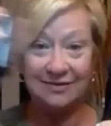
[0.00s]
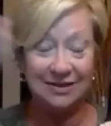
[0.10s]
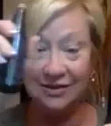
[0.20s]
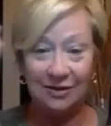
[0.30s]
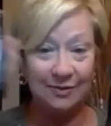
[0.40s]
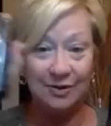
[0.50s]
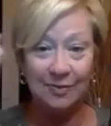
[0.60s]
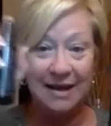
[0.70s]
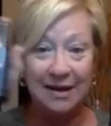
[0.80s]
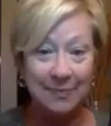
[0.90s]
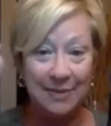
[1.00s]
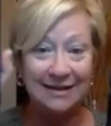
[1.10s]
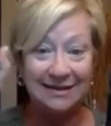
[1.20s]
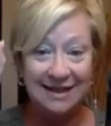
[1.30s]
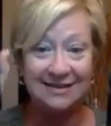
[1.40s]
Your makeup bag
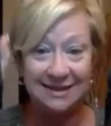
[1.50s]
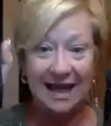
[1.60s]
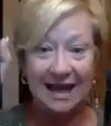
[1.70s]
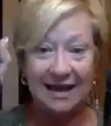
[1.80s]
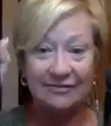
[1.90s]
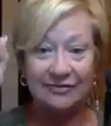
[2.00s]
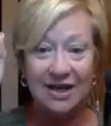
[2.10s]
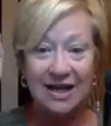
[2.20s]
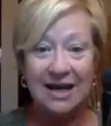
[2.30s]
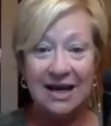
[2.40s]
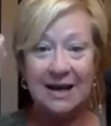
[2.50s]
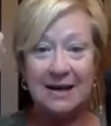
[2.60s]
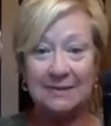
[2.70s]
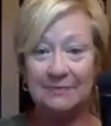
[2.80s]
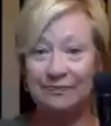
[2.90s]
needs to definitely have
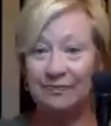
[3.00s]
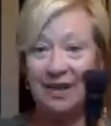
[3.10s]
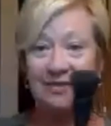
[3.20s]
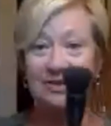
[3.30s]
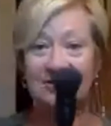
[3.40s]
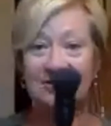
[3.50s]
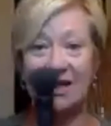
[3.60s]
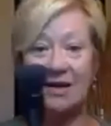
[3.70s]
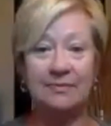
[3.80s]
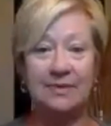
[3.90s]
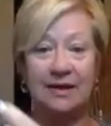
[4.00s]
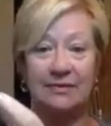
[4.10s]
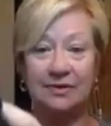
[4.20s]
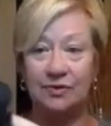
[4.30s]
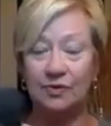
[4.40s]

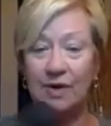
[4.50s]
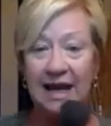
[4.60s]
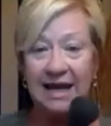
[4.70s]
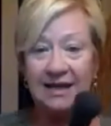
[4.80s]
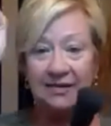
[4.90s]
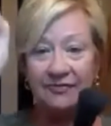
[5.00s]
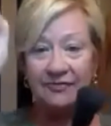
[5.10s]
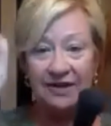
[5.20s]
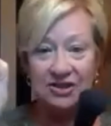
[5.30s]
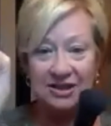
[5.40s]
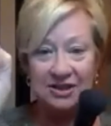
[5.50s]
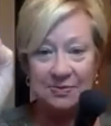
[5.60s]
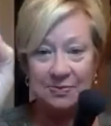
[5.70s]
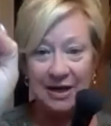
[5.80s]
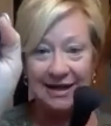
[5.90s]
some great finishing
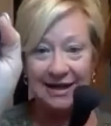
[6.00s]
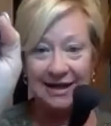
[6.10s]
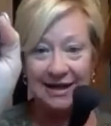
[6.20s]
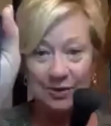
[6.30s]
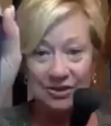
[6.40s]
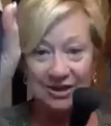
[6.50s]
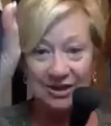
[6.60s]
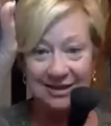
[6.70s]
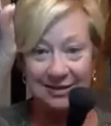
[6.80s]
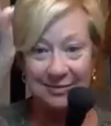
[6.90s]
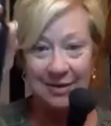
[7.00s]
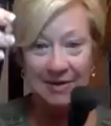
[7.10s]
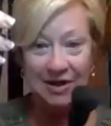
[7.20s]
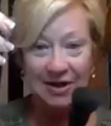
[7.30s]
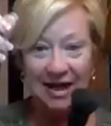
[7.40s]
spray in it, which is the
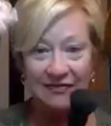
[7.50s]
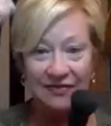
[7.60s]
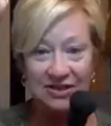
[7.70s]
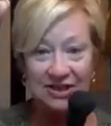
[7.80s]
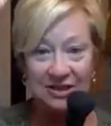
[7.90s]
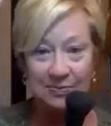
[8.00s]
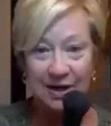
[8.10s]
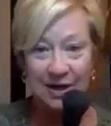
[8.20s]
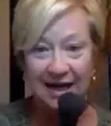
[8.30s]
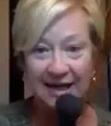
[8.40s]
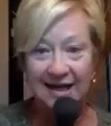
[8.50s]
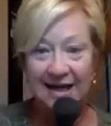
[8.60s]
Mary Kay finishing spray.